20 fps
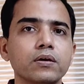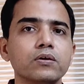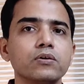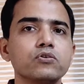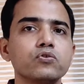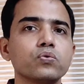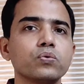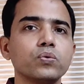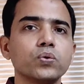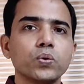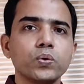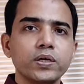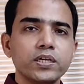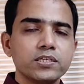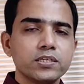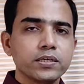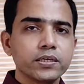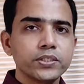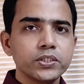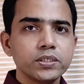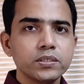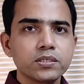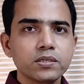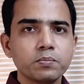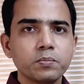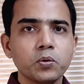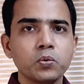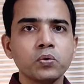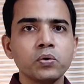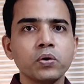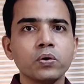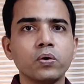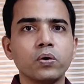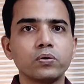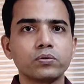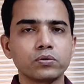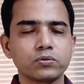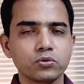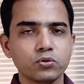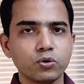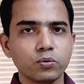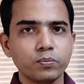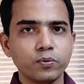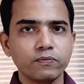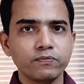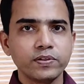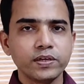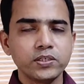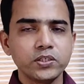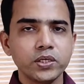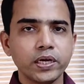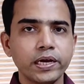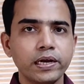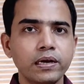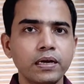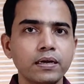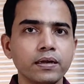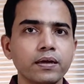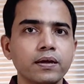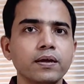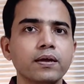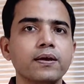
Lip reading: So no discussions about the horoscope of the child,